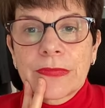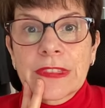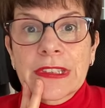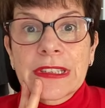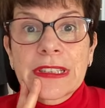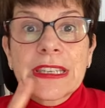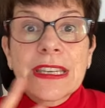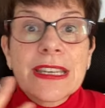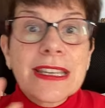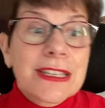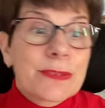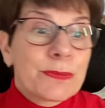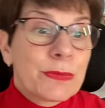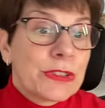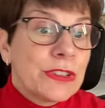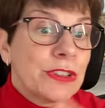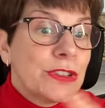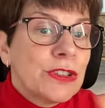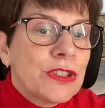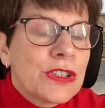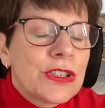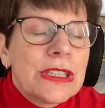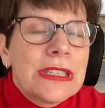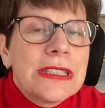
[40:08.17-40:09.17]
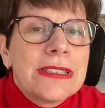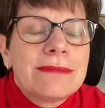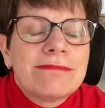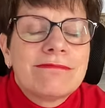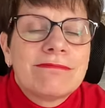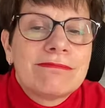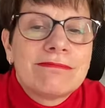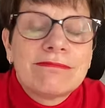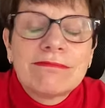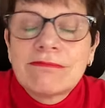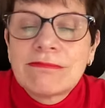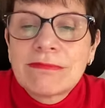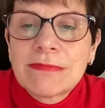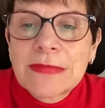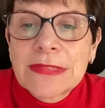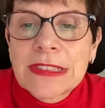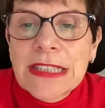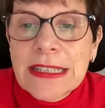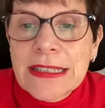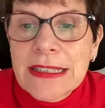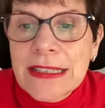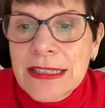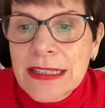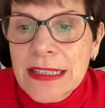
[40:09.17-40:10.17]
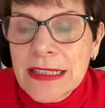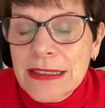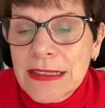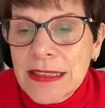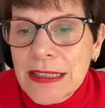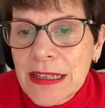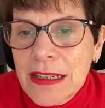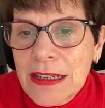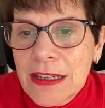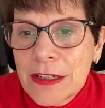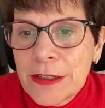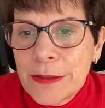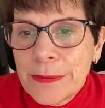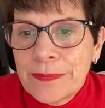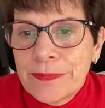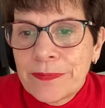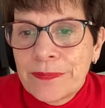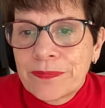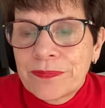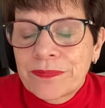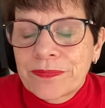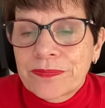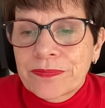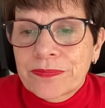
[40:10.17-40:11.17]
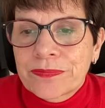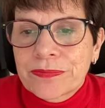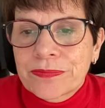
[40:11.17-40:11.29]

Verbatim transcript: yes, but it, that's it. Um,